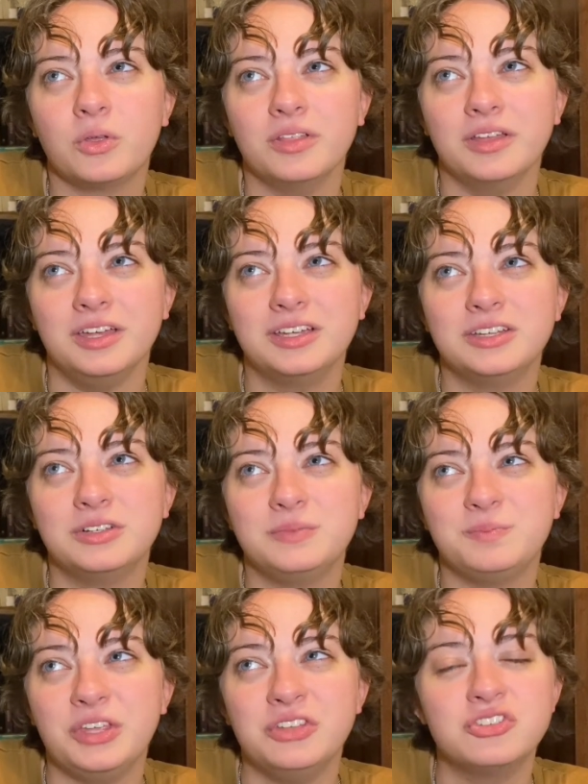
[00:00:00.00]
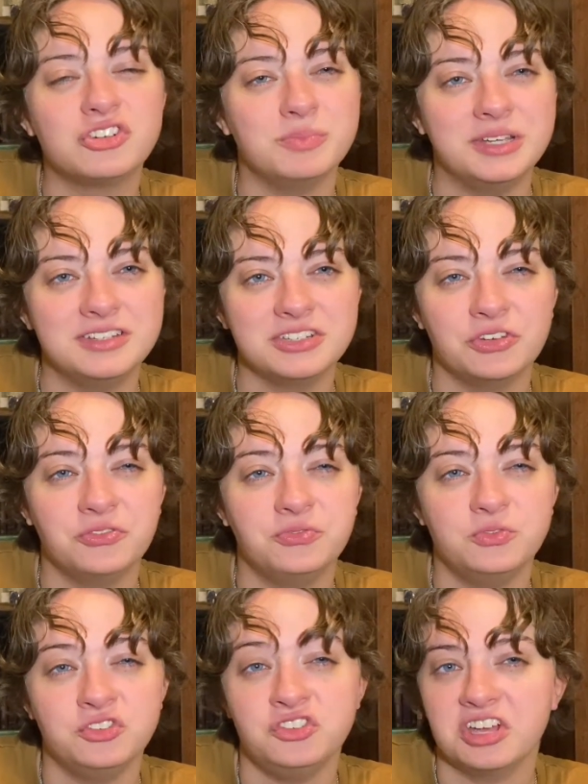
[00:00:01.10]
like instrument of
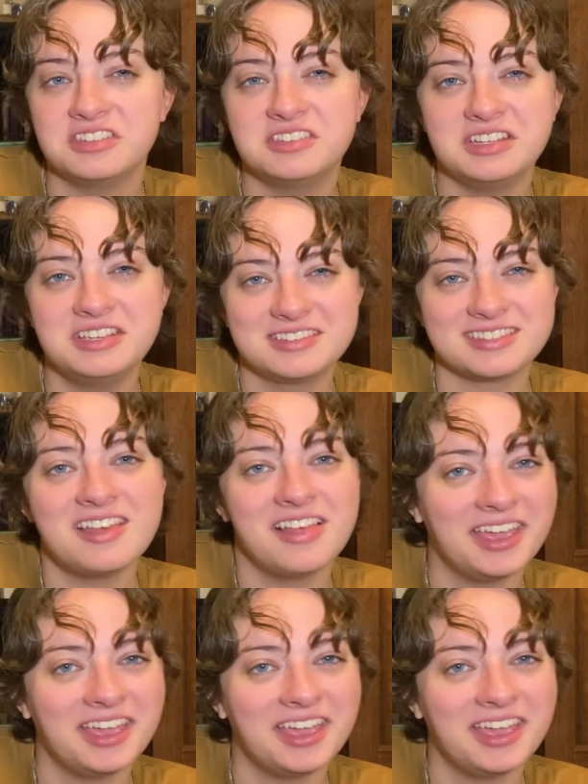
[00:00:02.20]
justice.